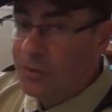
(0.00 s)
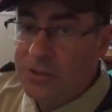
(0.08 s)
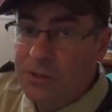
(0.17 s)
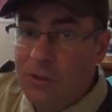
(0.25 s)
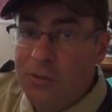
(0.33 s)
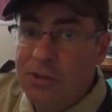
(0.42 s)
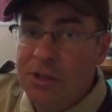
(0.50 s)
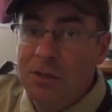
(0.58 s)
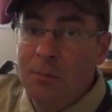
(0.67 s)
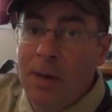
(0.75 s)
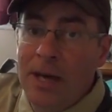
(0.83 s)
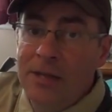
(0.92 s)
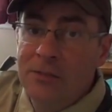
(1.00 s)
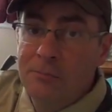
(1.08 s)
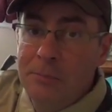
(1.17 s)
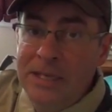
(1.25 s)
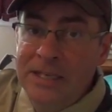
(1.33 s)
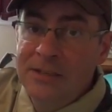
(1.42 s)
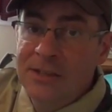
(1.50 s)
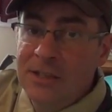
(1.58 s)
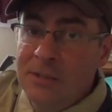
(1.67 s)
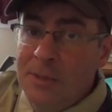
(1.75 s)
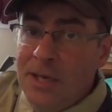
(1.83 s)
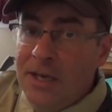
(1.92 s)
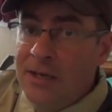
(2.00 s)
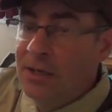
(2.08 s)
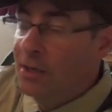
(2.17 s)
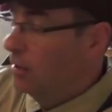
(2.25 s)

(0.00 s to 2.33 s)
this goes in my mini ditty bag,